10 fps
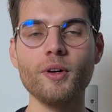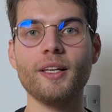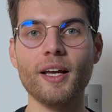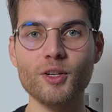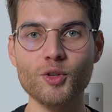
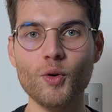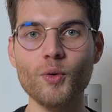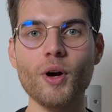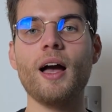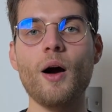that can show
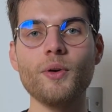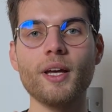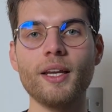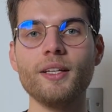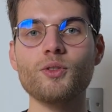you how you
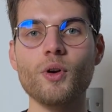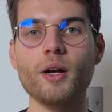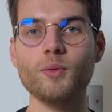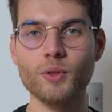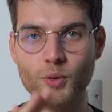can
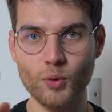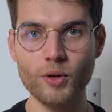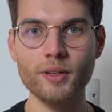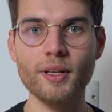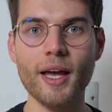interact with
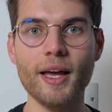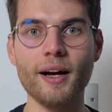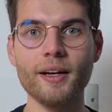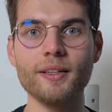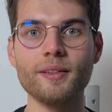Google A
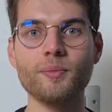I